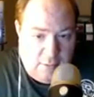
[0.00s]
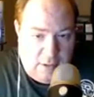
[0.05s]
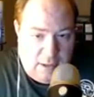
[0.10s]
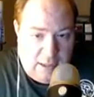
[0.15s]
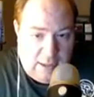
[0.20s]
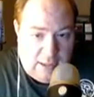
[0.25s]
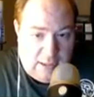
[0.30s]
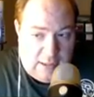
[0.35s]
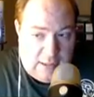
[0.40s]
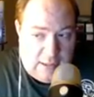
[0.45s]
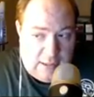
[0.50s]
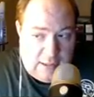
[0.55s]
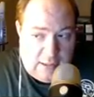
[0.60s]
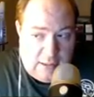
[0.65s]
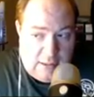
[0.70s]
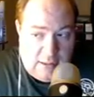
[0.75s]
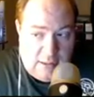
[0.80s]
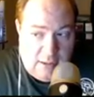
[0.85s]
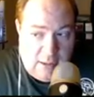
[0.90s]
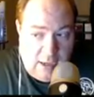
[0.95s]

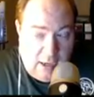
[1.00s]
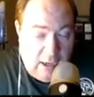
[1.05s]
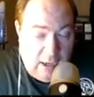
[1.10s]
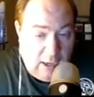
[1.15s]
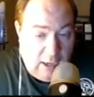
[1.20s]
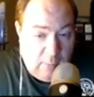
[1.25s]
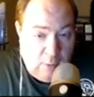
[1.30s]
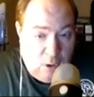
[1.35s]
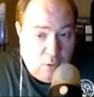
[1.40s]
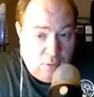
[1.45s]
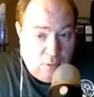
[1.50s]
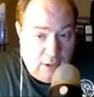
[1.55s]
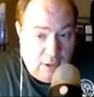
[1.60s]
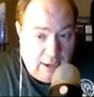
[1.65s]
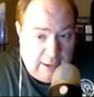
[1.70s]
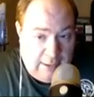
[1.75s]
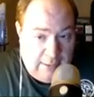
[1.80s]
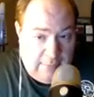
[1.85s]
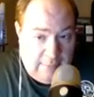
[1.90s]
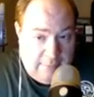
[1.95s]
is in a Poe
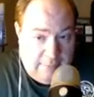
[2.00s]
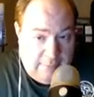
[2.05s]
deck.